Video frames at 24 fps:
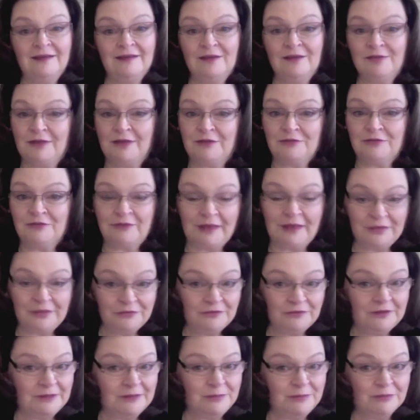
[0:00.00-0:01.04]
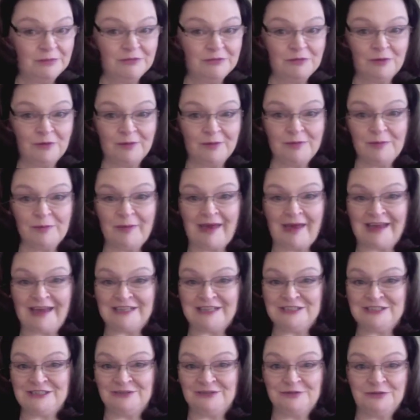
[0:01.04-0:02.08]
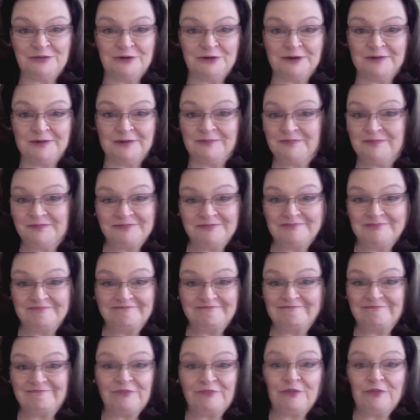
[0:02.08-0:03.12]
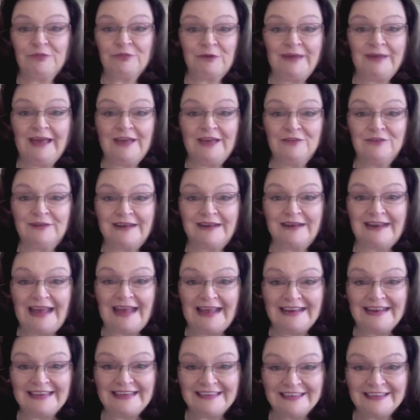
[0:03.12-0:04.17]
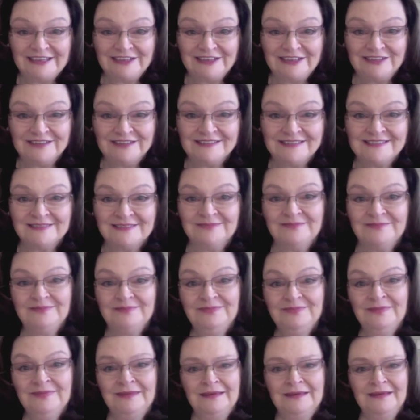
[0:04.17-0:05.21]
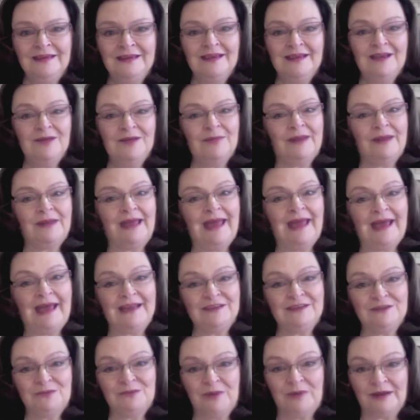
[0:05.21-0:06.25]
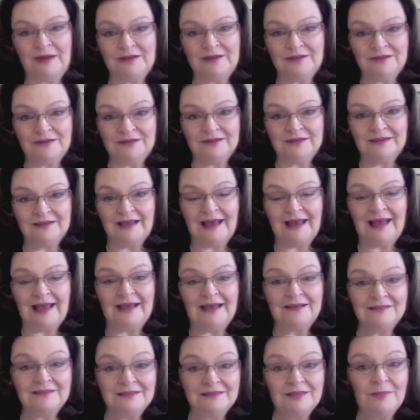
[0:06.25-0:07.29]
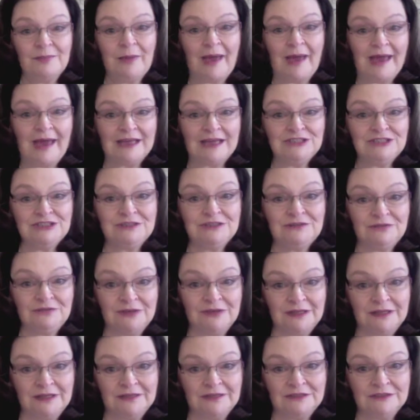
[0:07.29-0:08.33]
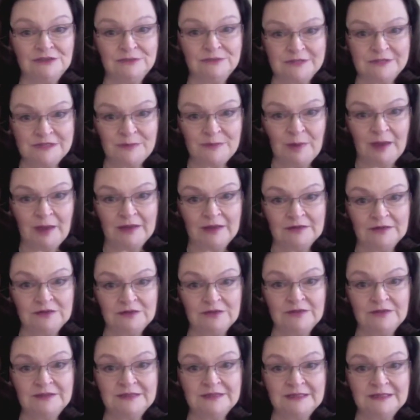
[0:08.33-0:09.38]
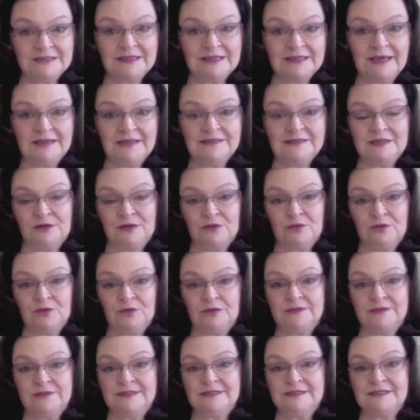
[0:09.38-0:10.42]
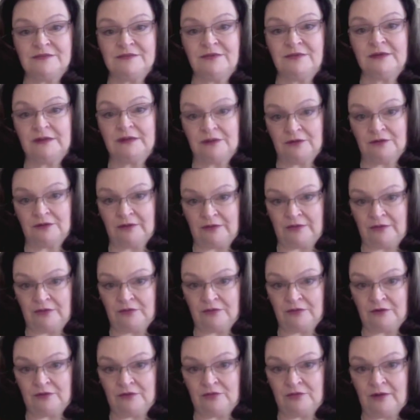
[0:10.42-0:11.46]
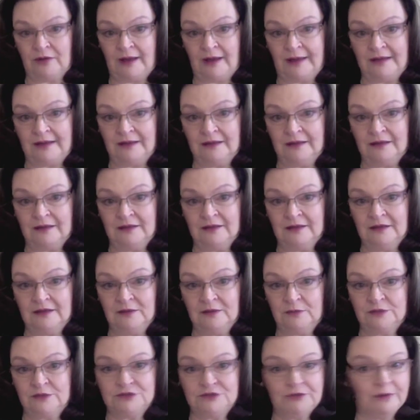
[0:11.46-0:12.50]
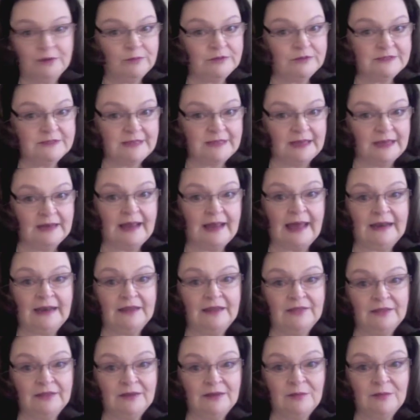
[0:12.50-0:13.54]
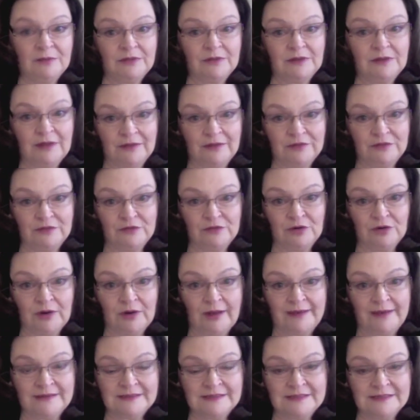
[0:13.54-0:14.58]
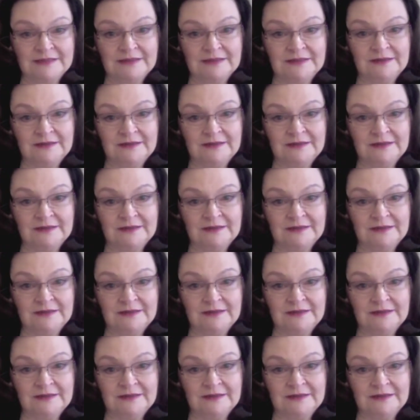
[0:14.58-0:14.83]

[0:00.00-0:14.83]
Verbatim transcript: they faithfully performed the Passion for, for 380 years. But I had to wonder, how did the Passion village respond to the dictates and cruelties of Hitler and the Third Reich, which represented anything but the love of Christ?